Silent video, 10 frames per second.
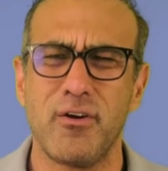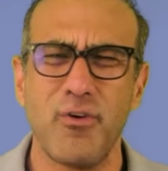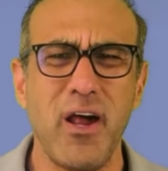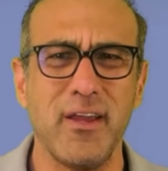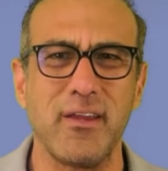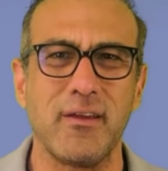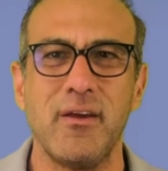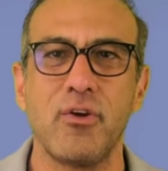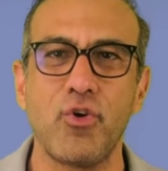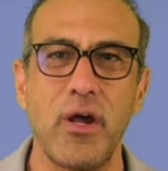crying
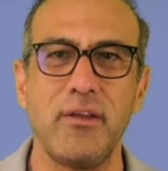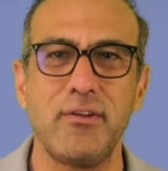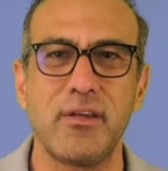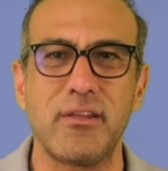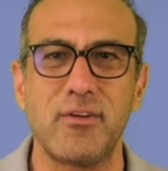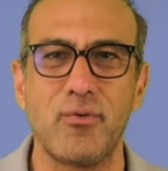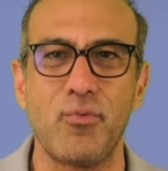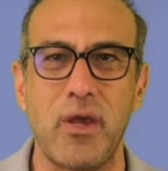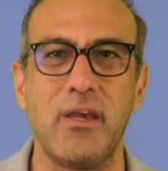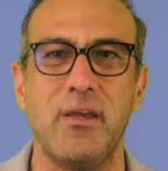to get their
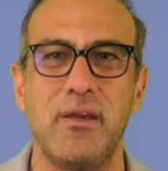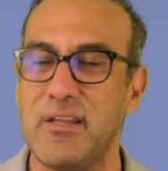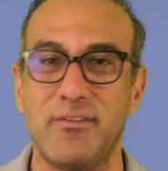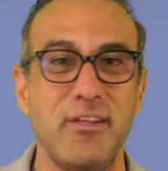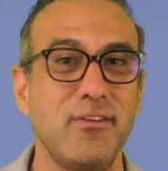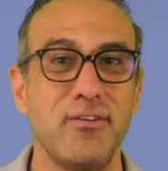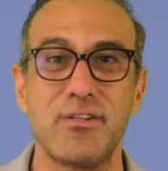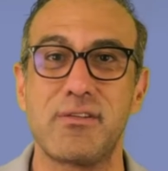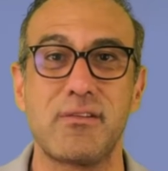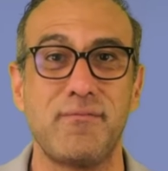way. Now, these are
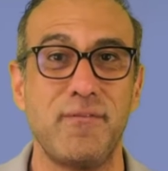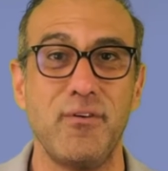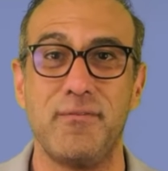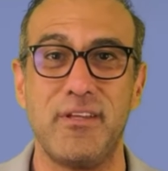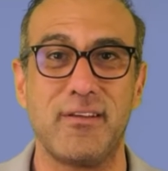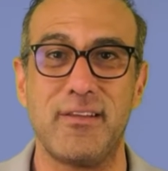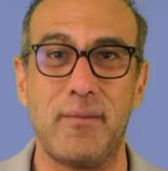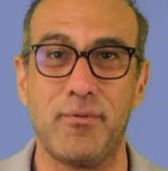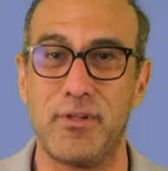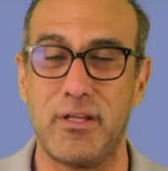just a few of the
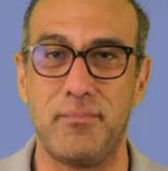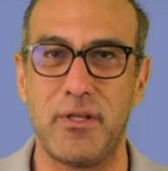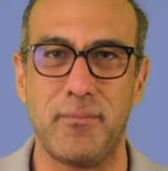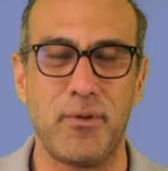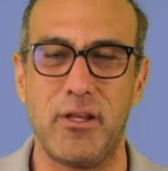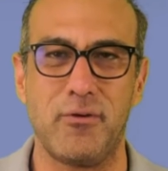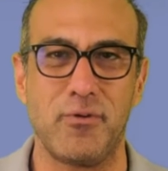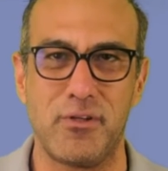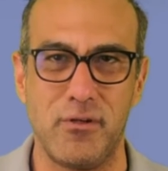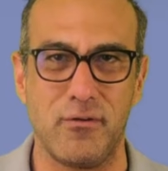examples that a manipulator
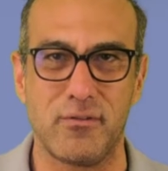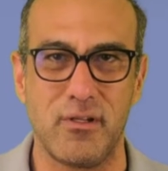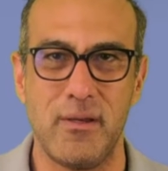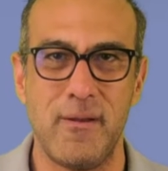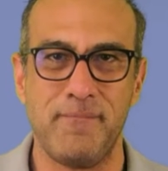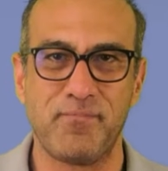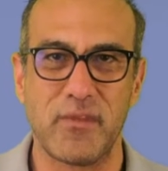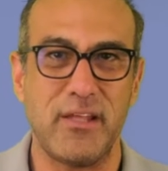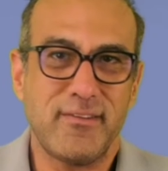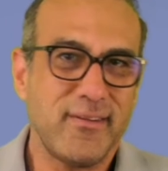would use.
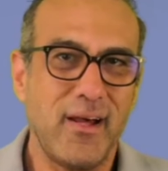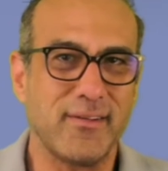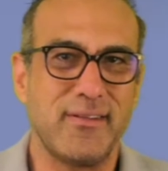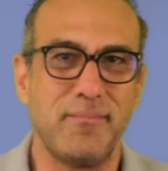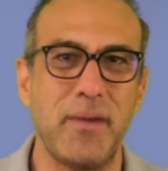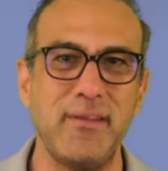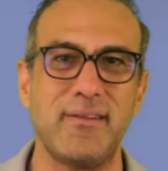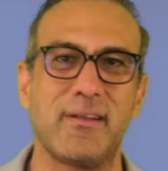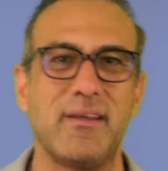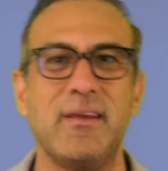It sucks, and
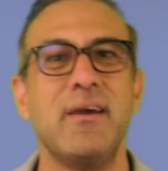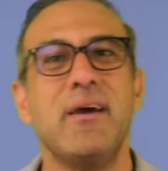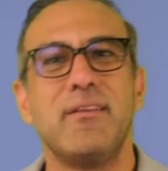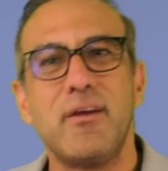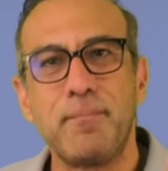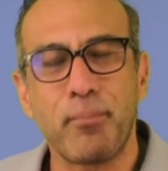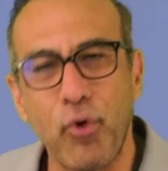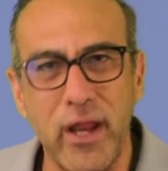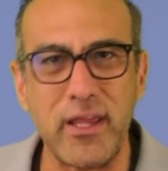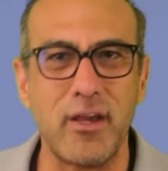basically, they're
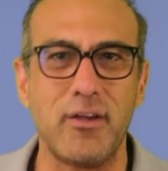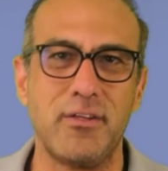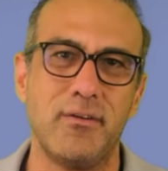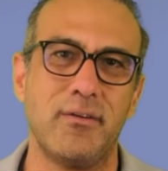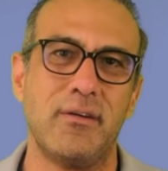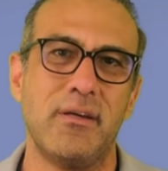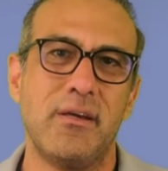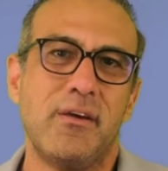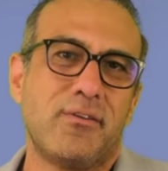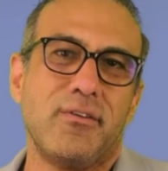preying on you.
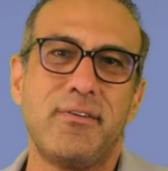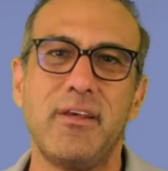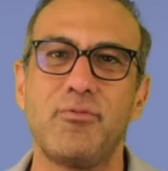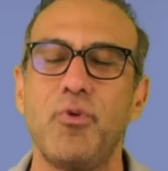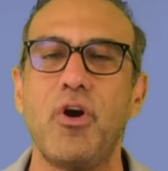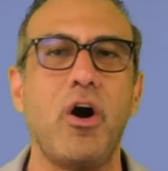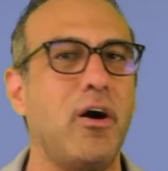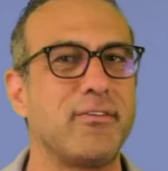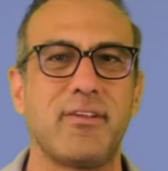Truth is, we're all